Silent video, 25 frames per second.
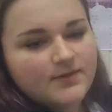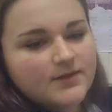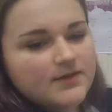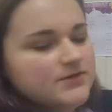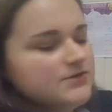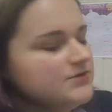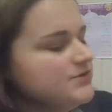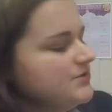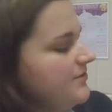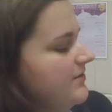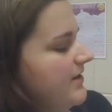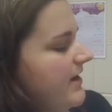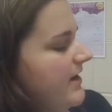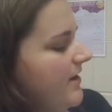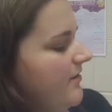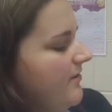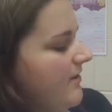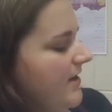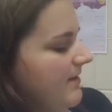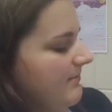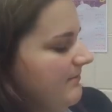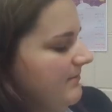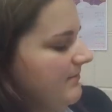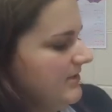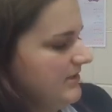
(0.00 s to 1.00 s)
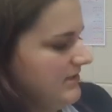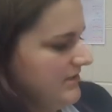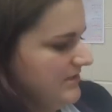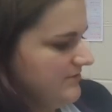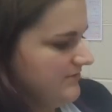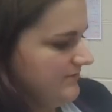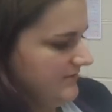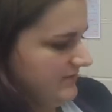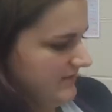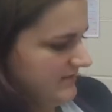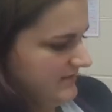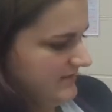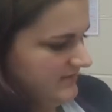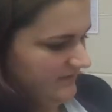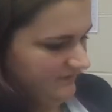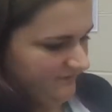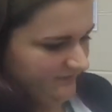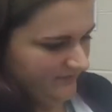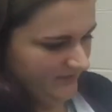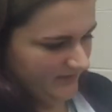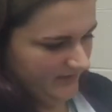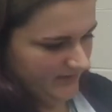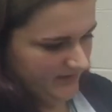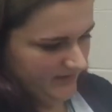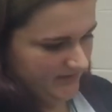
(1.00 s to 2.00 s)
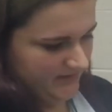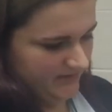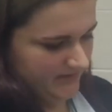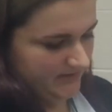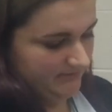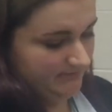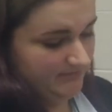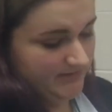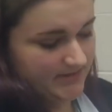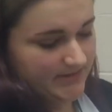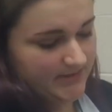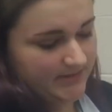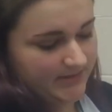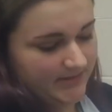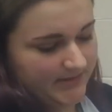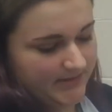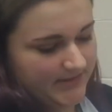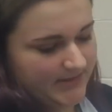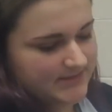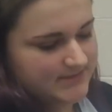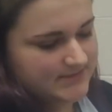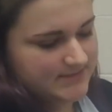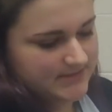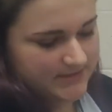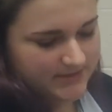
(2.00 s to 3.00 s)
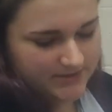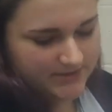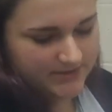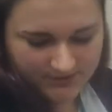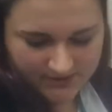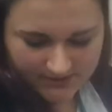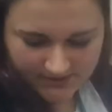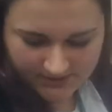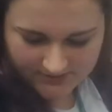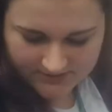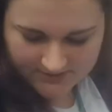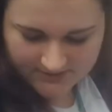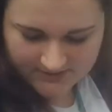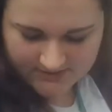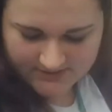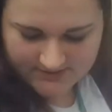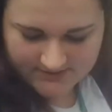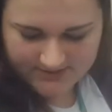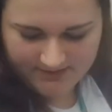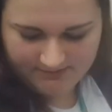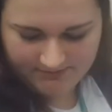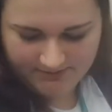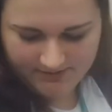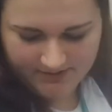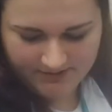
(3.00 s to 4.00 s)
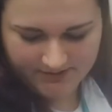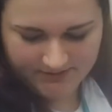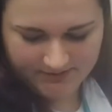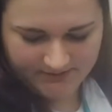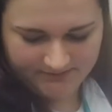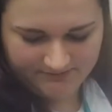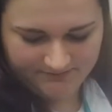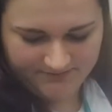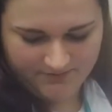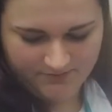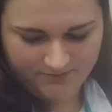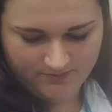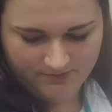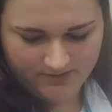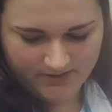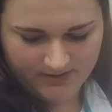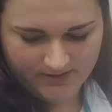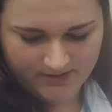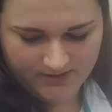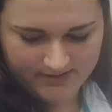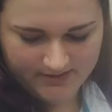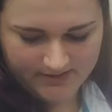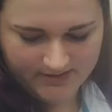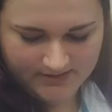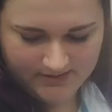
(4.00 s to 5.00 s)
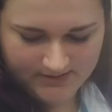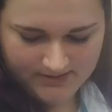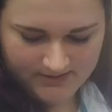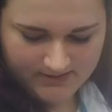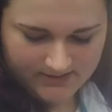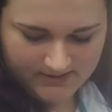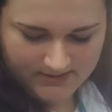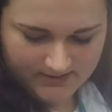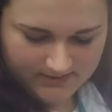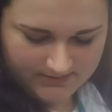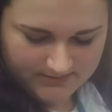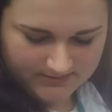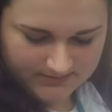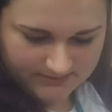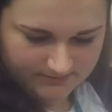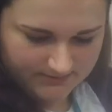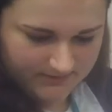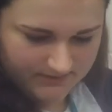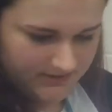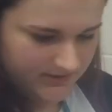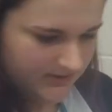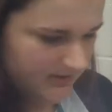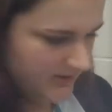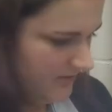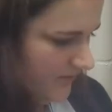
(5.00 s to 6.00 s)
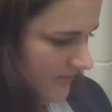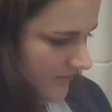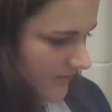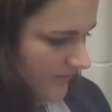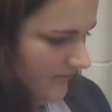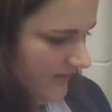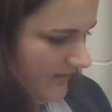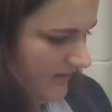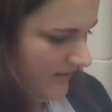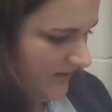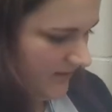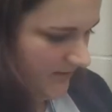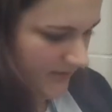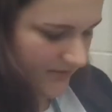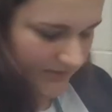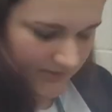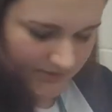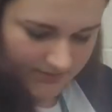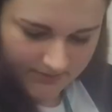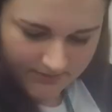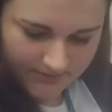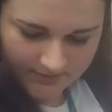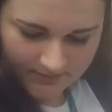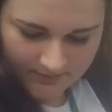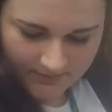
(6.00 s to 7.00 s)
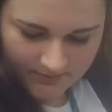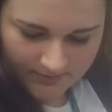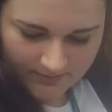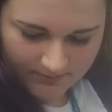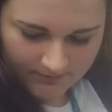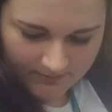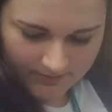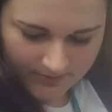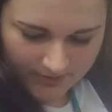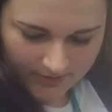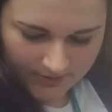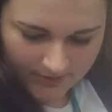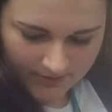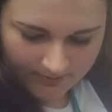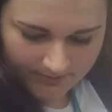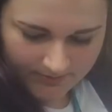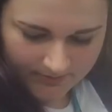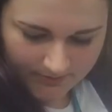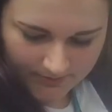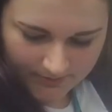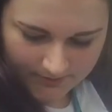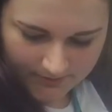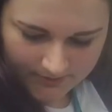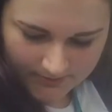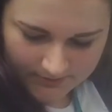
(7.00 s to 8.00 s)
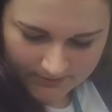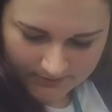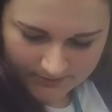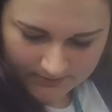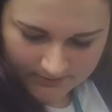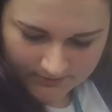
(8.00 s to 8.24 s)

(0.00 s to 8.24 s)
So now I'm going to use a different color, but like I said, you can use the same color if you want. So I'm going to go with purple.